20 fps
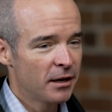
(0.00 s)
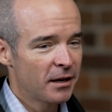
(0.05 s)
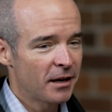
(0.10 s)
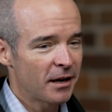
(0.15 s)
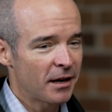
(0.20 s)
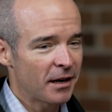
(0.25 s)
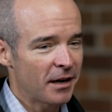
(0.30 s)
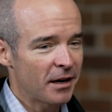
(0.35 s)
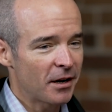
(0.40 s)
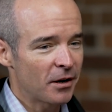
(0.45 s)

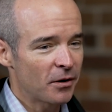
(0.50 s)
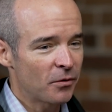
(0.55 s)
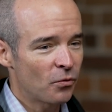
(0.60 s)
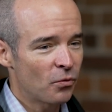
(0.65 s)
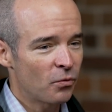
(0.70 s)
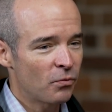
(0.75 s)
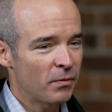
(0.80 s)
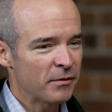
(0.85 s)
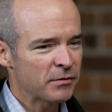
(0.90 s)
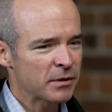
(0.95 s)
It
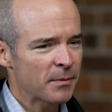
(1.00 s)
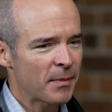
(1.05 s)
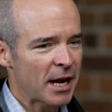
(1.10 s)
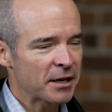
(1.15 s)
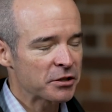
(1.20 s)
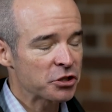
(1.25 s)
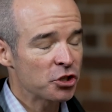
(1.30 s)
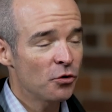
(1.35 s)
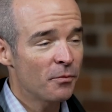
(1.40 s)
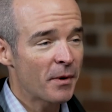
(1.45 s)
was about
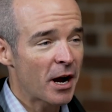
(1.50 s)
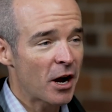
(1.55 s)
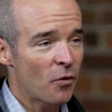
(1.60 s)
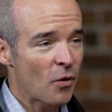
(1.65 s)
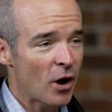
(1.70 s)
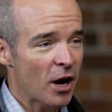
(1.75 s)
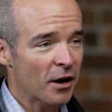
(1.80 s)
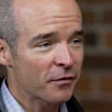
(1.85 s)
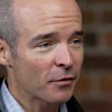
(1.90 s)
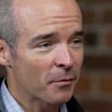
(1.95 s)
a 2-mile
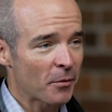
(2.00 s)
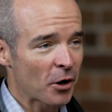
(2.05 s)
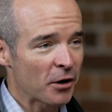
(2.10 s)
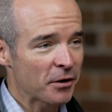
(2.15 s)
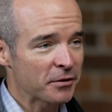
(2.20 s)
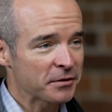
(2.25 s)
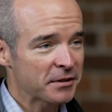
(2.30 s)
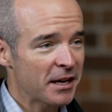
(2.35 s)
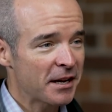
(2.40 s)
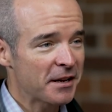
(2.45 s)
walk from our
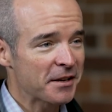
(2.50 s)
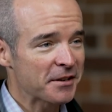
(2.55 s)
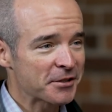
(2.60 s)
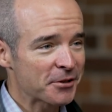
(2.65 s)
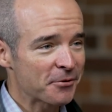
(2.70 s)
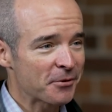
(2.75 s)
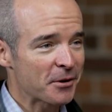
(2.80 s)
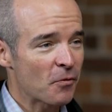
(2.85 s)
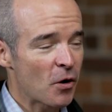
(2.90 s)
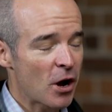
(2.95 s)
hotel. So
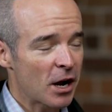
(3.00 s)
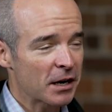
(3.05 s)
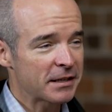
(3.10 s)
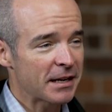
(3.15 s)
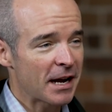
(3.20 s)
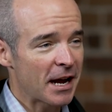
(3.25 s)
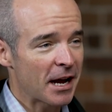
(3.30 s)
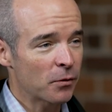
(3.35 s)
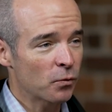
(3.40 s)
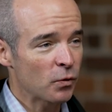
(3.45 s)
we walk
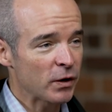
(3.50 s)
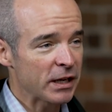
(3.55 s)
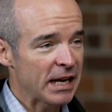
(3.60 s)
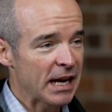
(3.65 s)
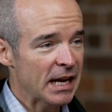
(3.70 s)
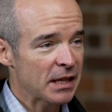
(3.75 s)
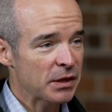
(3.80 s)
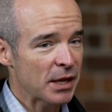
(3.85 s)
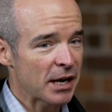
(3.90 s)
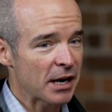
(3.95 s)
down, we
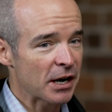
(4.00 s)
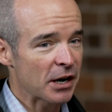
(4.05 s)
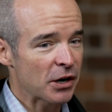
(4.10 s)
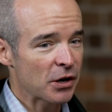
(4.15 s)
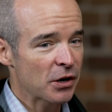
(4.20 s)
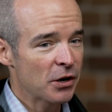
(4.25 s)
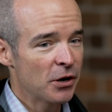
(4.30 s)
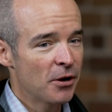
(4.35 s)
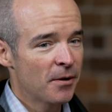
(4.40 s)
get there.